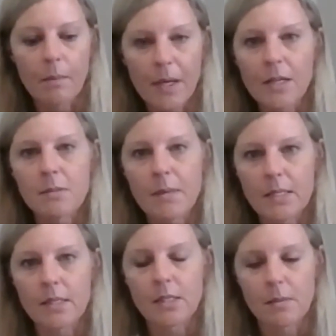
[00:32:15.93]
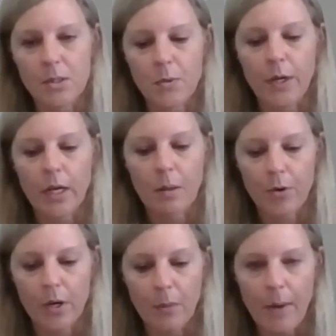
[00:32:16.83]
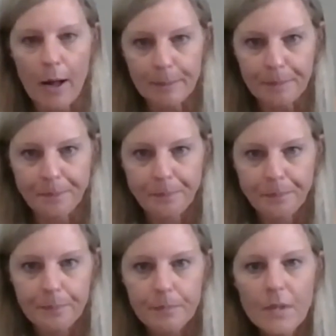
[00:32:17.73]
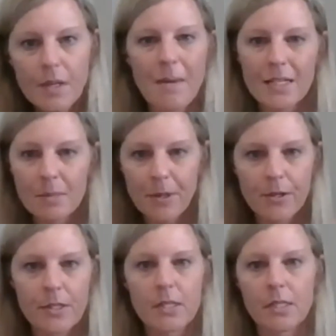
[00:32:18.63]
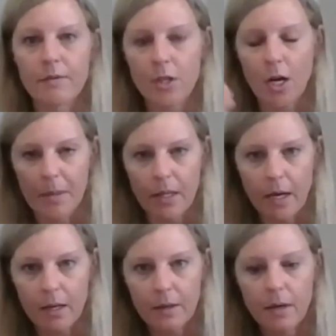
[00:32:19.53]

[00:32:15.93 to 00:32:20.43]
because my system is working pretty well. My experiences have taught me that.